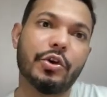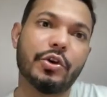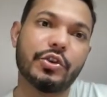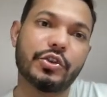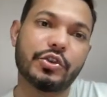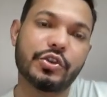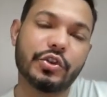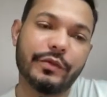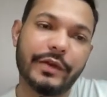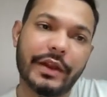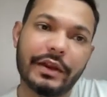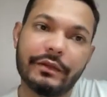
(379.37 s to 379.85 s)

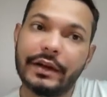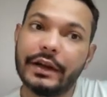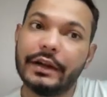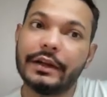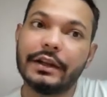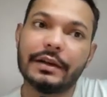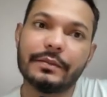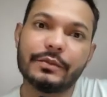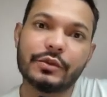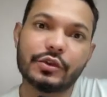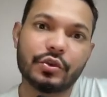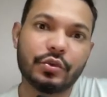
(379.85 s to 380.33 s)
So whenever it
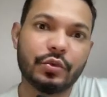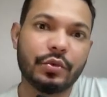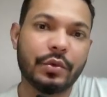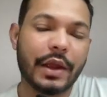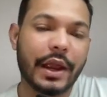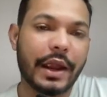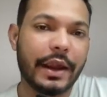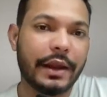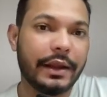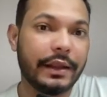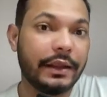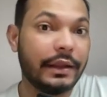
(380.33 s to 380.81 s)
comes to
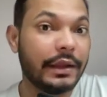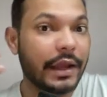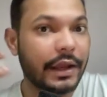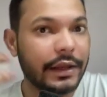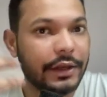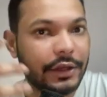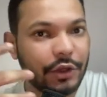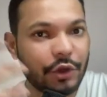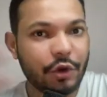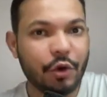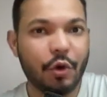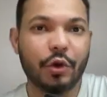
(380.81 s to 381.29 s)
adding
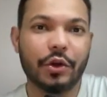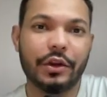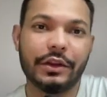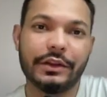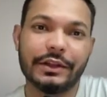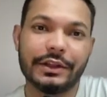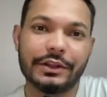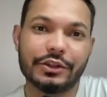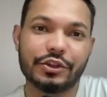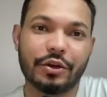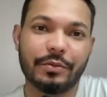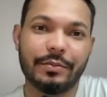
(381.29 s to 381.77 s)
any code on
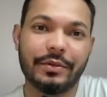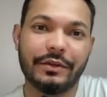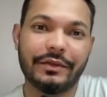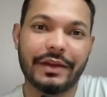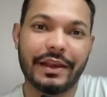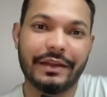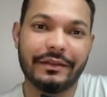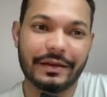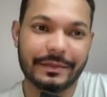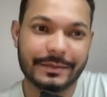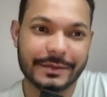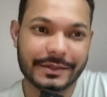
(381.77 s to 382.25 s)
the
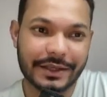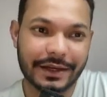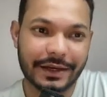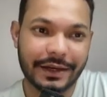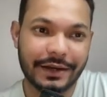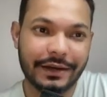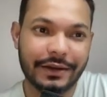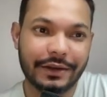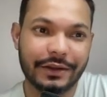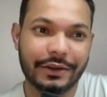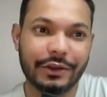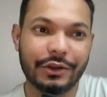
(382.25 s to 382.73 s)
Shopify
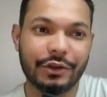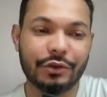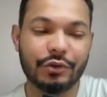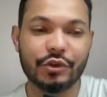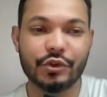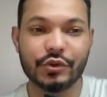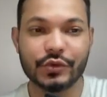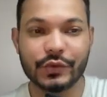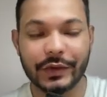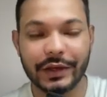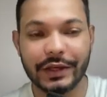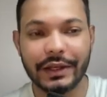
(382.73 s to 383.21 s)
website, you
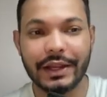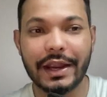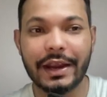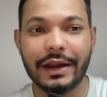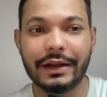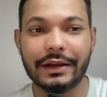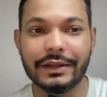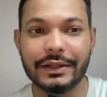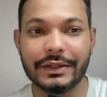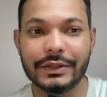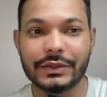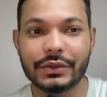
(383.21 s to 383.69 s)
usually
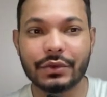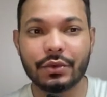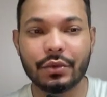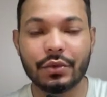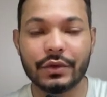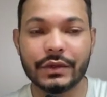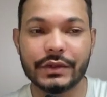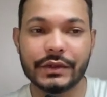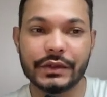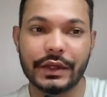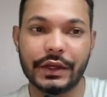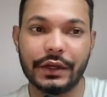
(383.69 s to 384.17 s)
add these
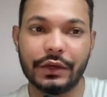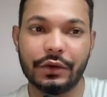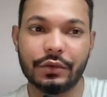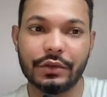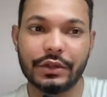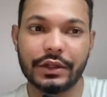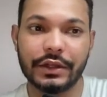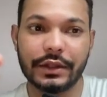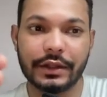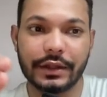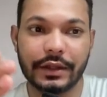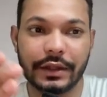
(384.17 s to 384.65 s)
codes into
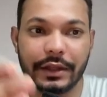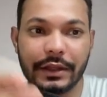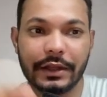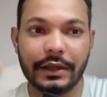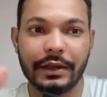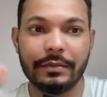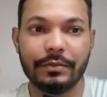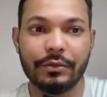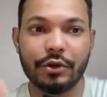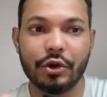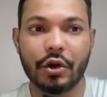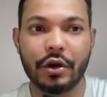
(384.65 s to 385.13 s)
the
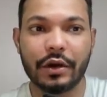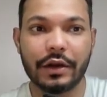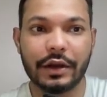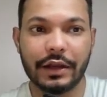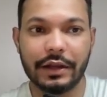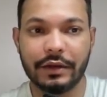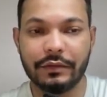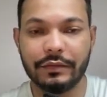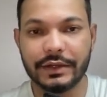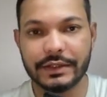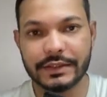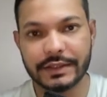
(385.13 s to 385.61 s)

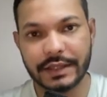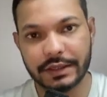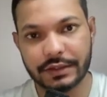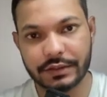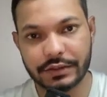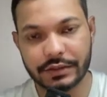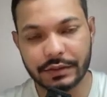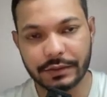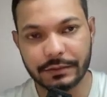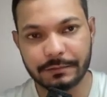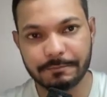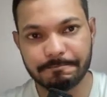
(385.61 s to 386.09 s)
theme.liquid
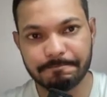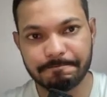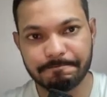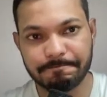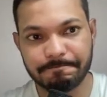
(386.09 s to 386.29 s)
section.